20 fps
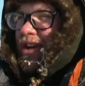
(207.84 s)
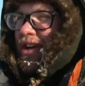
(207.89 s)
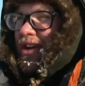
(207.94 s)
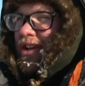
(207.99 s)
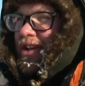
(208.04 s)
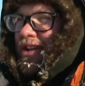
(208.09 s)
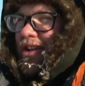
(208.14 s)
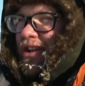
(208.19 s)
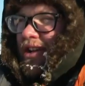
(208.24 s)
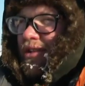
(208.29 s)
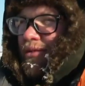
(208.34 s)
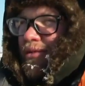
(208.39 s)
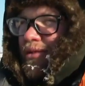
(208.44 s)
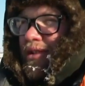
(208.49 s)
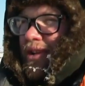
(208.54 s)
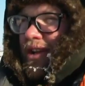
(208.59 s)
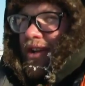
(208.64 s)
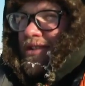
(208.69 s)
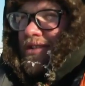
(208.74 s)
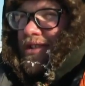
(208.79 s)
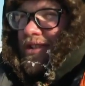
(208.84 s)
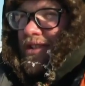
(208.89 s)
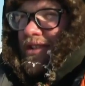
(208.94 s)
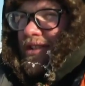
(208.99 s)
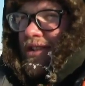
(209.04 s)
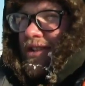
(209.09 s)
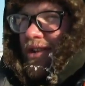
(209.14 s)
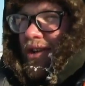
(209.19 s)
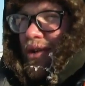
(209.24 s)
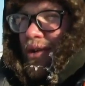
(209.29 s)
and then I realized
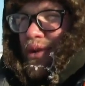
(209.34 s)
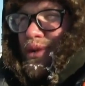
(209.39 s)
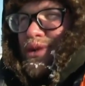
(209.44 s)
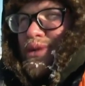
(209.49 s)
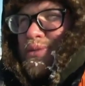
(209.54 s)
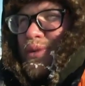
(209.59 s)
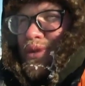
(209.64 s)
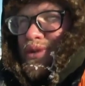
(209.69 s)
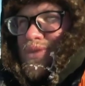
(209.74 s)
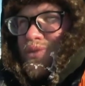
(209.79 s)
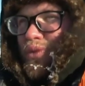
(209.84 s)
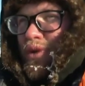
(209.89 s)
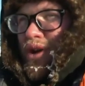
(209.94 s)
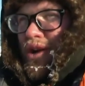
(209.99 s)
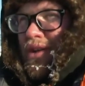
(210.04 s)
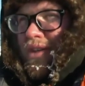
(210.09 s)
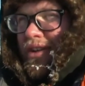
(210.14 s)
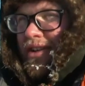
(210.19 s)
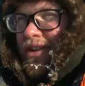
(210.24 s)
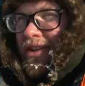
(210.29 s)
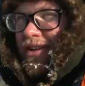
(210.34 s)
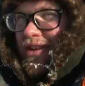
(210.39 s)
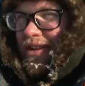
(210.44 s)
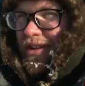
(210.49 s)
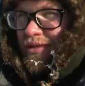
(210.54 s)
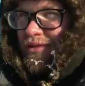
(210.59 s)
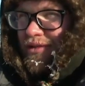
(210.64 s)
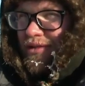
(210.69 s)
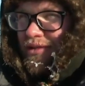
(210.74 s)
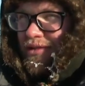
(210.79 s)
that, oh, it was a person
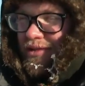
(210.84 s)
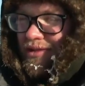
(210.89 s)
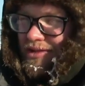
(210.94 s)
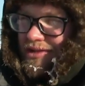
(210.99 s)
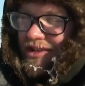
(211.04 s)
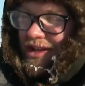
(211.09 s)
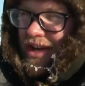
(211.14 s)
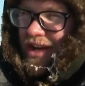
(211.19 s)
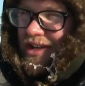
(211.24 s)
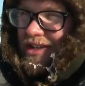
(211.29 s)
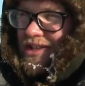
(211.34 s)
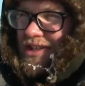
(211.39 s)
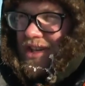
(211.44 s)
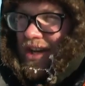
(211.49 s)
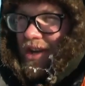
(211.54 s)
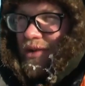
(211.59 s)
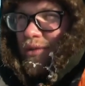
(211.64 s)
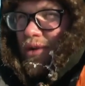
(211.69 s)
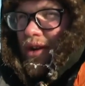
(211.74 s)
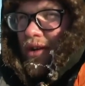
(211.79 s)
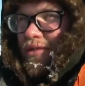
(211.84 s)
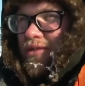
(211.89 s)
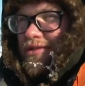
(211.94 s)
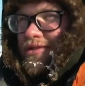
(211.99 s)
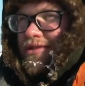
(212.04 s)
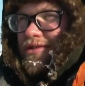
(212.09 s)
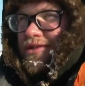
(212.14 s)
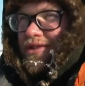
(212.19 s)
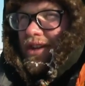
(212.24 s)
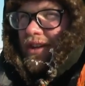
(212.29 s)
walking. And there's the ITI
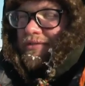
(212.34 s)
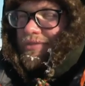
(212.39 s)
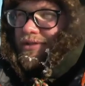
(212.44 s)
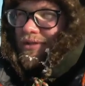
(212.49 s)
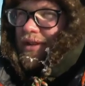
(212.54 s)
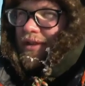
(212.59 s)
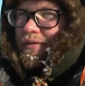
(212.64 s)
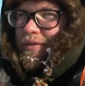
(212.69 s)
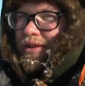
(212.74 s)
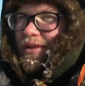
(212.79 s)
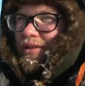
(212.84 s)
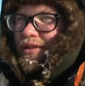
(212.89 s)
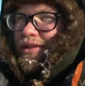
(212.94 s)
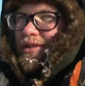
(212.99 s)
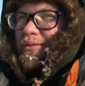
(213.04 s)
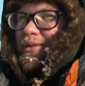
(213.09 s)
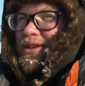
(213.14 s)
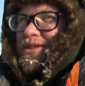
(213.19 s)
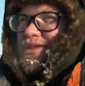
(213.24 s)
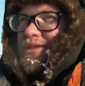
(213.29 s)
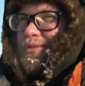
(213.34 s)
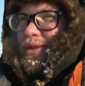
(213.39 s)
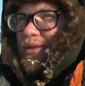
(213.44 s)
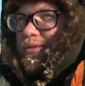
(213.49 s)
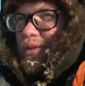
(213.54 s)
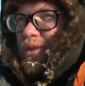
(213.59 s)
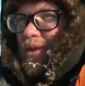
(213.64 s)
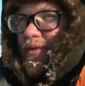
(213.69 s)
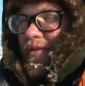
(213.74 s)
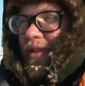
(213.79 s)
walkers and stuff, so I figured it must
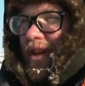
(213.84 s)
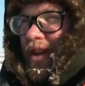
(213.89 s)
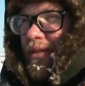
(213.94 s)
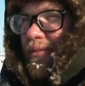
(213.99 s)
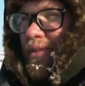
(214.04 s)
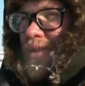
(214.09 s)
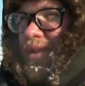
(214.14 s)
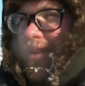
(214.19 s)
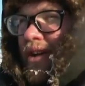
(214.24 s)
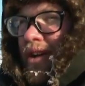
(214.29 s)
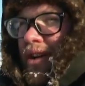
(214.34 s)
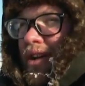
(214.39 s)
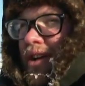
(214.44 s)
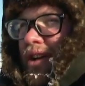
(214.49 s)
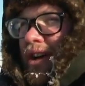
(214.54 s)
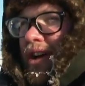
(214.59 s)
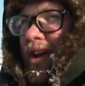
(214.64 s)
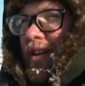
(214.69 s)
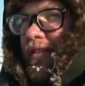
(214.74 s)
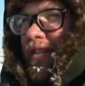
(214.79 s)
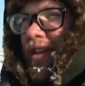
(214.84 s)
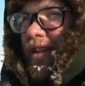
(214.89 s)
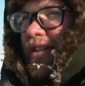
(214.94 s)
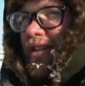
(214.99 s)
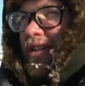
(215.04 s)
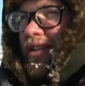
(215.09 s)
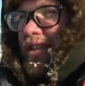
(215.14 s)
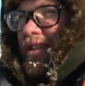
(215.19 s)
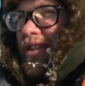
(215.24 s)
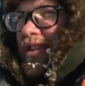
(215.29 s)
have been one of them. And
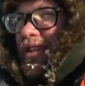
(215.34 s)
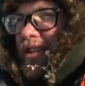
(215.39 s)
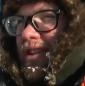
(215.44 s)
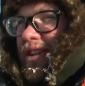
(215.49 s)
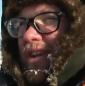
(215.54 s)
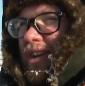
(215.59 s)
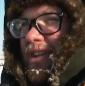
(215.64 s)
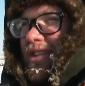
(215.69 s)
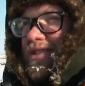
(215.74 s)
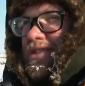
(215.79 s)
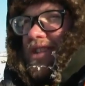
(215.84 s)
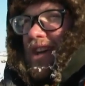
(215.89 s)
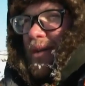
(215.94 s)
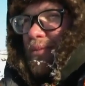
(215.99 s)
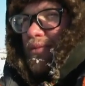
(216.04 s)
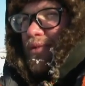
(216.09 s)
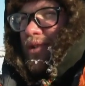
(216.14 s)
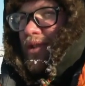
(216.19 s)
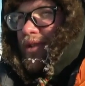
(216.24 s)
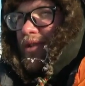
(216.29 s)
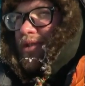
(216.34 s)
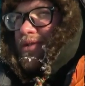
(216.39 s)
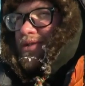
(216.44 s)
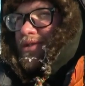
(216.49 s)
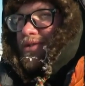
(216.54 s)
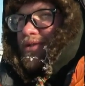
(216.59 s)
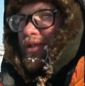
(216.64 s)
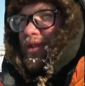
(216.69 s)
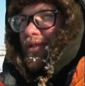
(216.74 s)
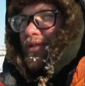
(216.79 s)
then he kind of stopped really
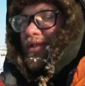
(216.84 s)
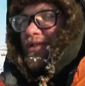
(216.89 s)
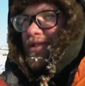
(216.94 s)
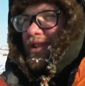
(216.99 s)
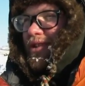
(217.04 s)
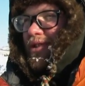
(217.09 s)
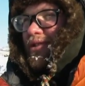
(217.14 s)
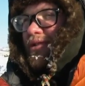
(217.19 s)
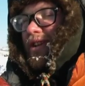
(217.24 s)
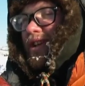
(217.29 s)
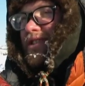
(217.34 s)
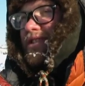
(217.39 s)
close to the trail, and I was like,